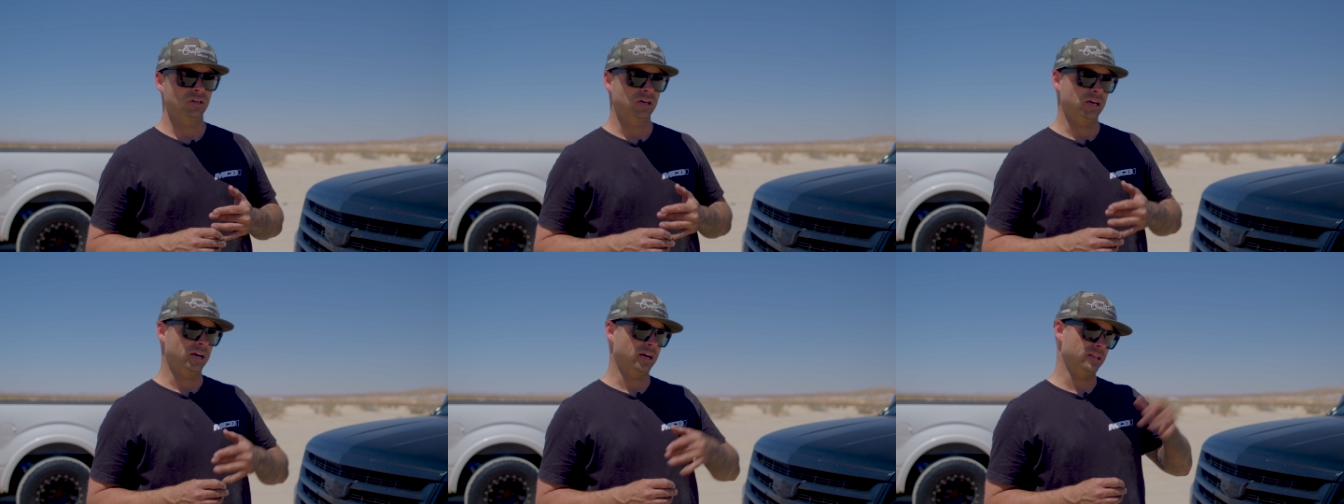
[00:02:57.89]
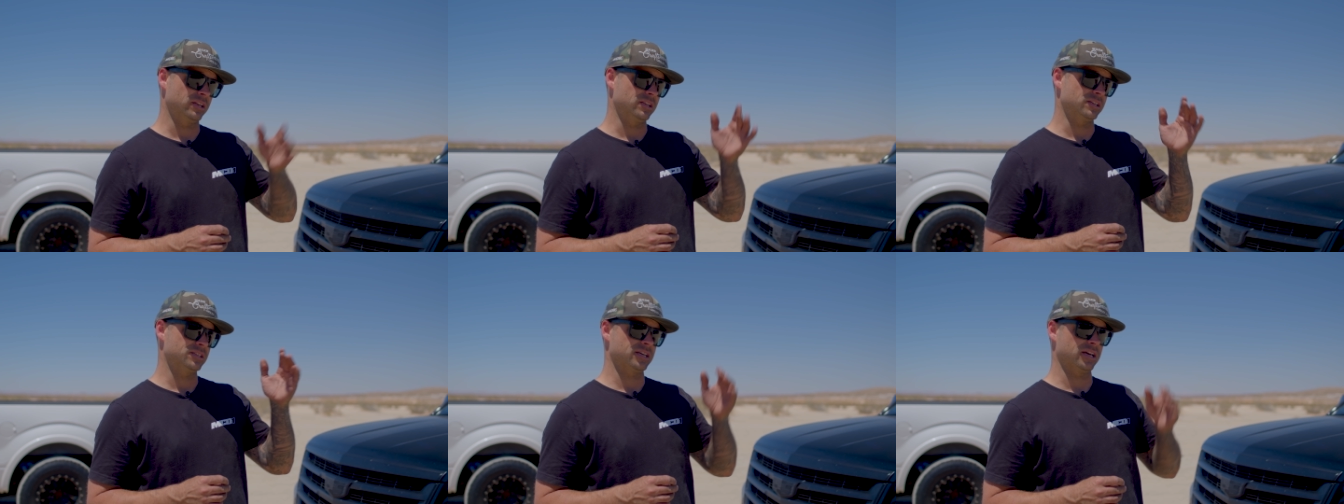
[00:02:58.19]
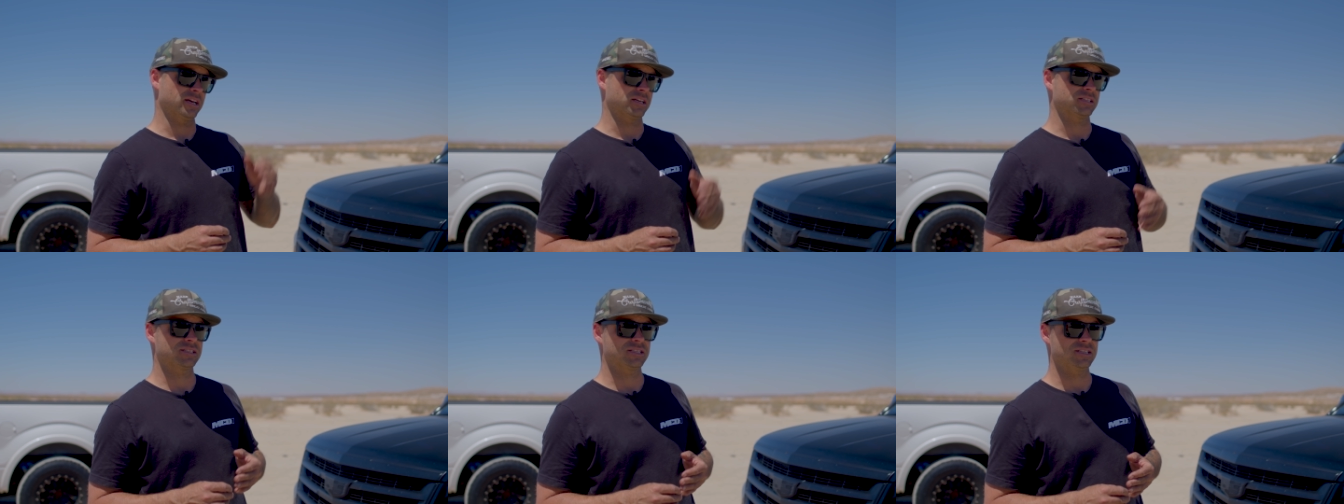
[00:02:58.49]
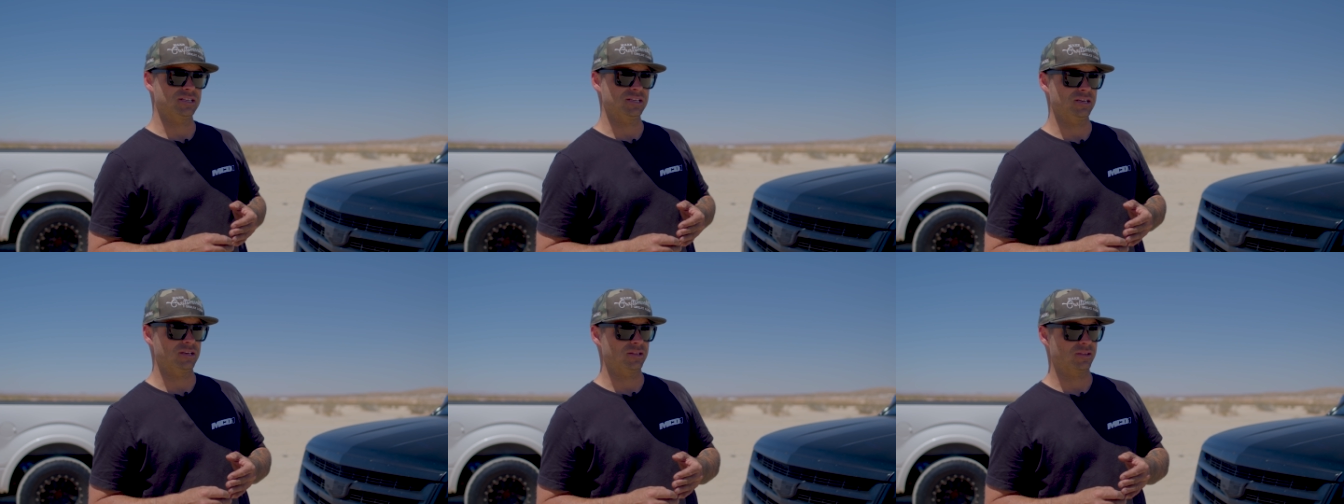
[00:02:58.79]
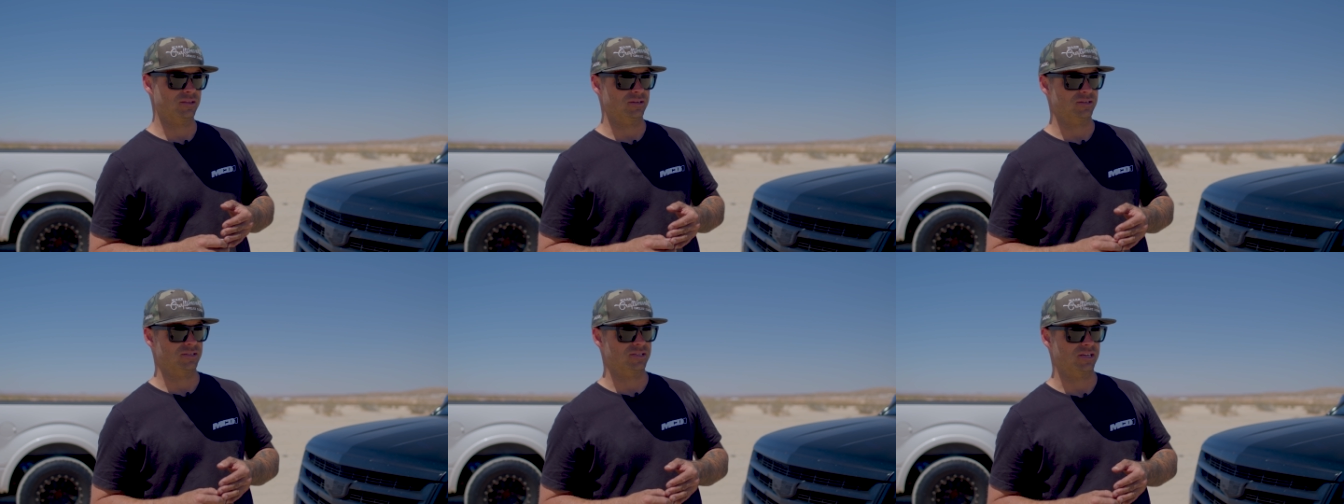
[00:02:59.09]
had to text
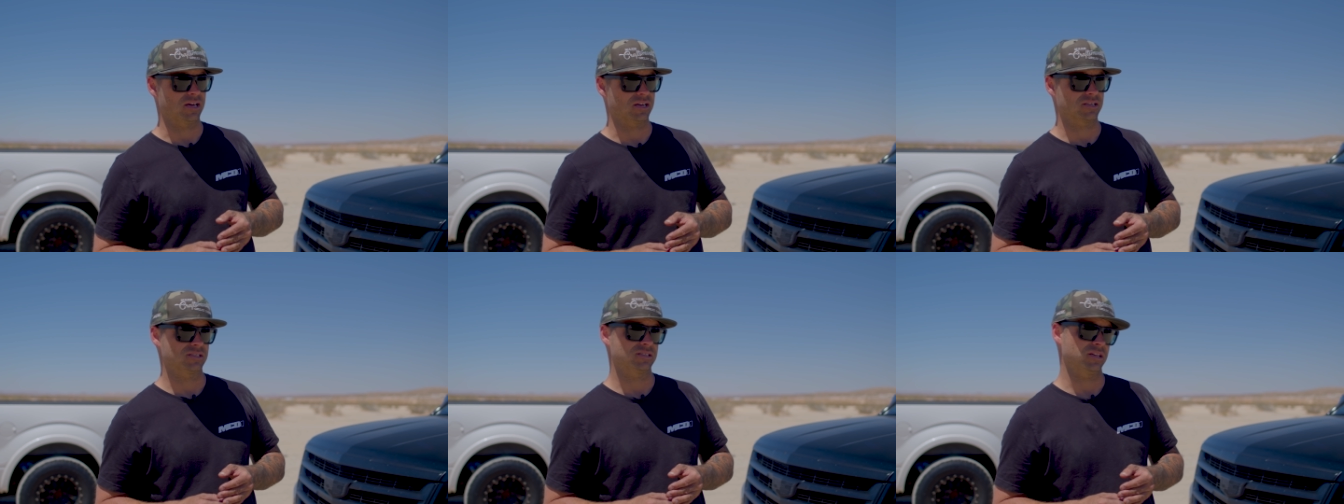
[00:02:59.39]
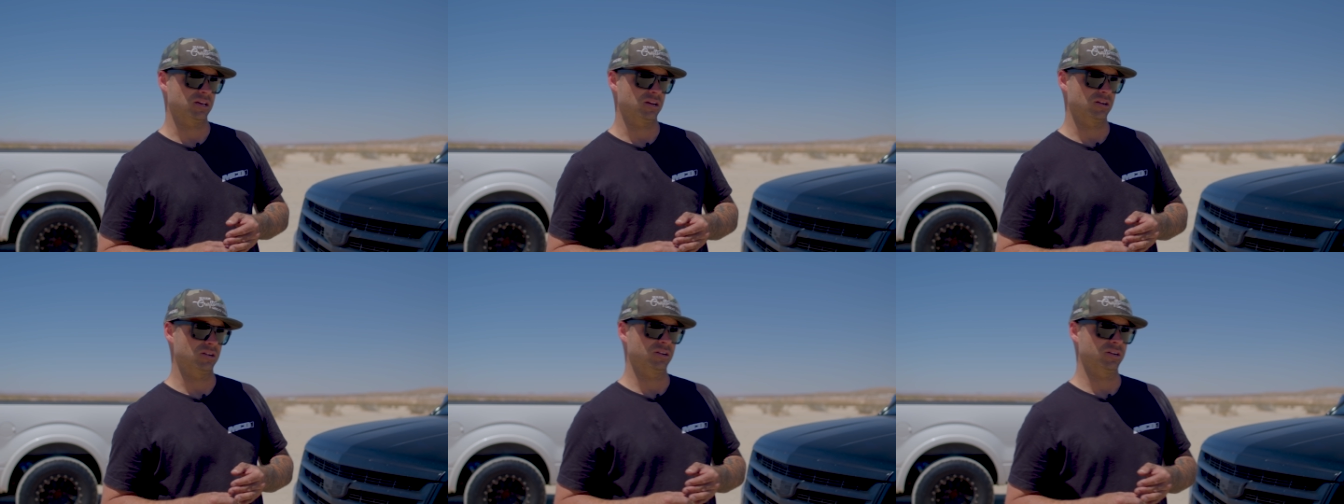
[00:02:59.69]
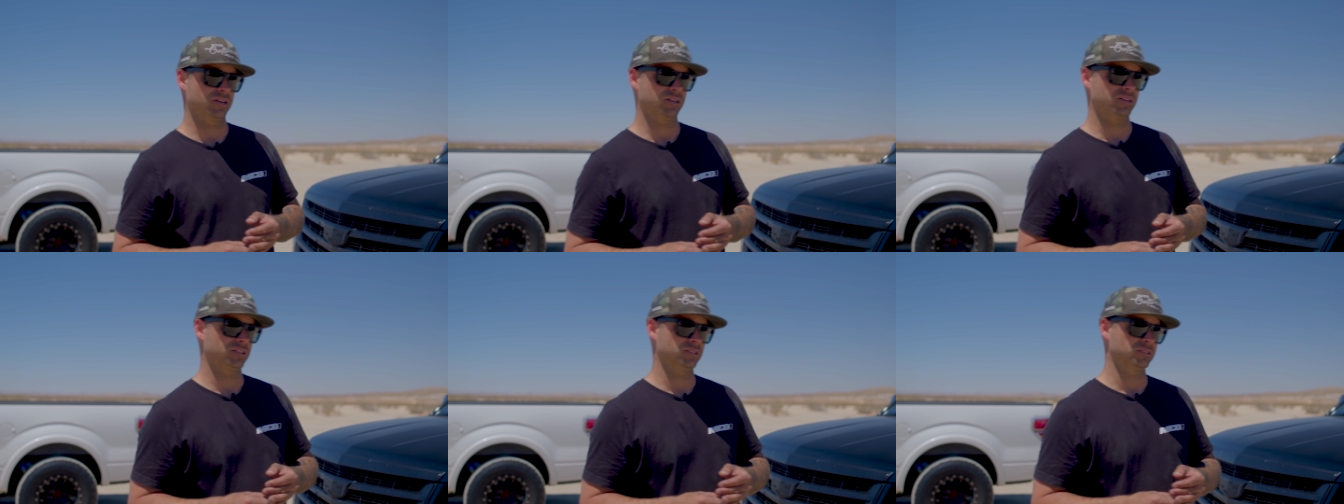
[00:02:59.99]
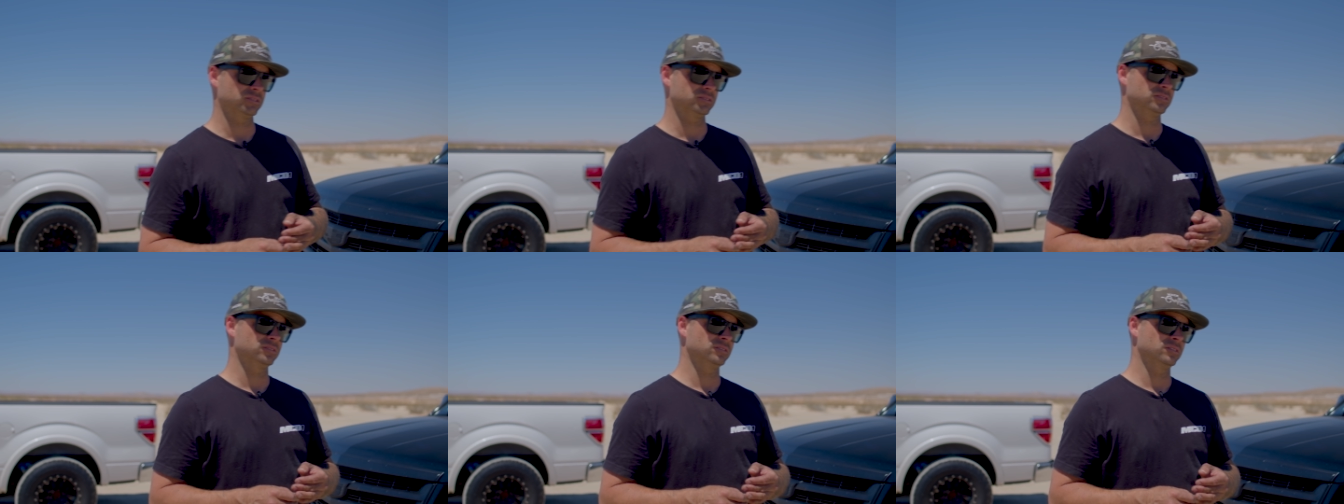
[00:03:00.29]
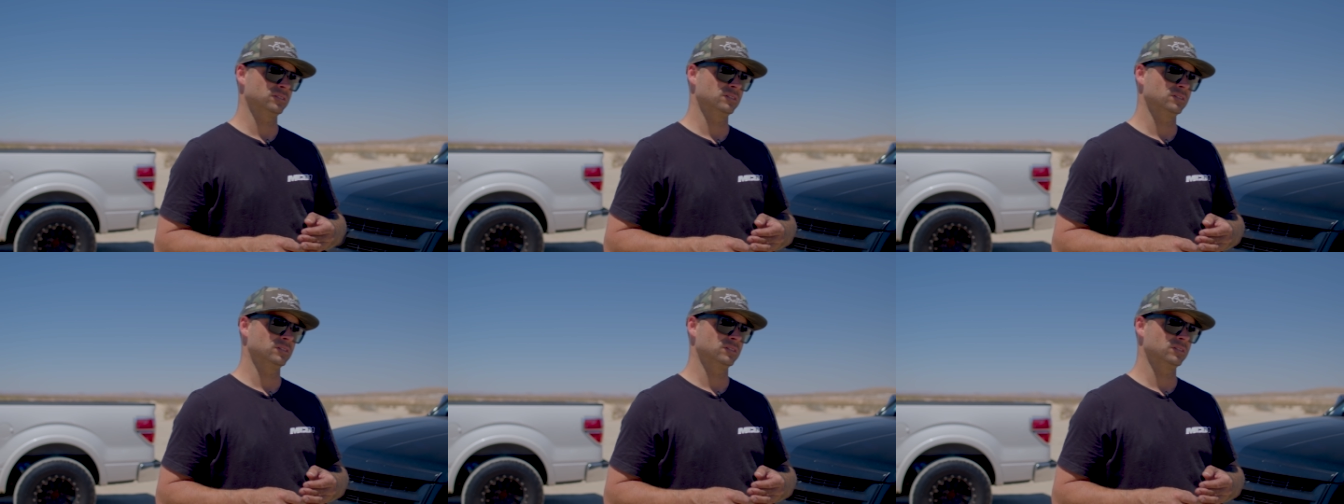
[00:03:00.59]
Keith and text Eric and